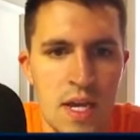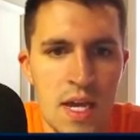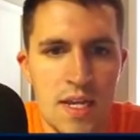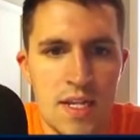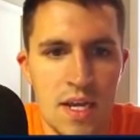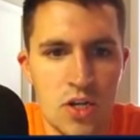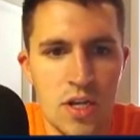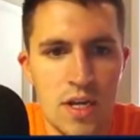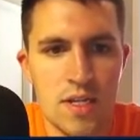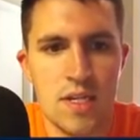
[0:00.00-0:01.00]
He's actually
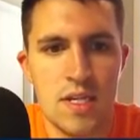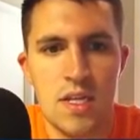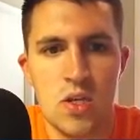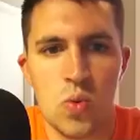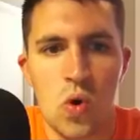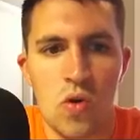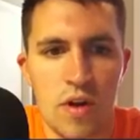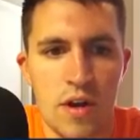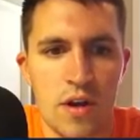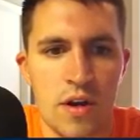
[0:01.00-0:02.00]
going to send this wall
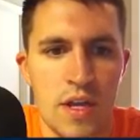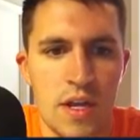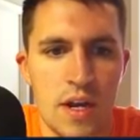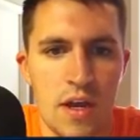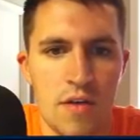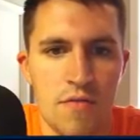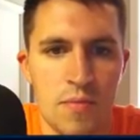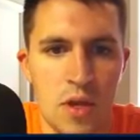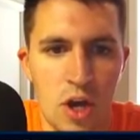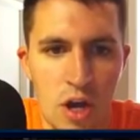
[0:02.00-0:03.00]
wrecker in from
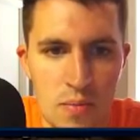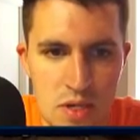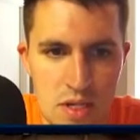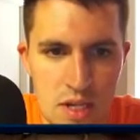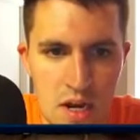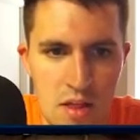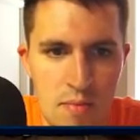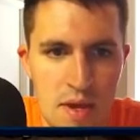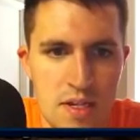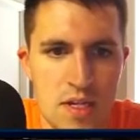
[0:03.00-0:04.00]
the opposite side of the
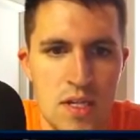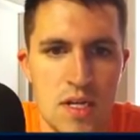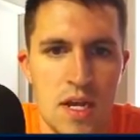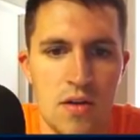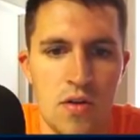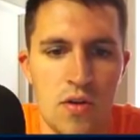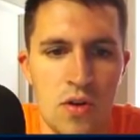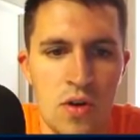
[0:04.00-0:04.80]
base as the town hall,